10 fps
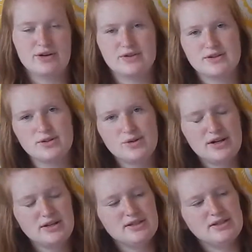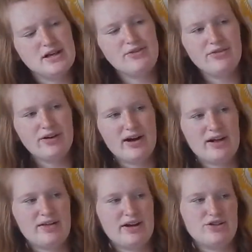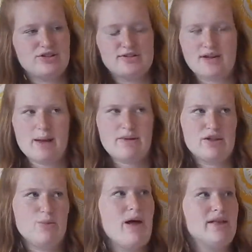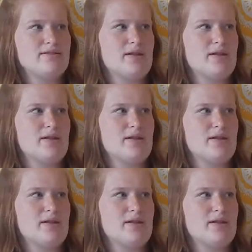the school year and stuff, and they just, I mean, they're pens.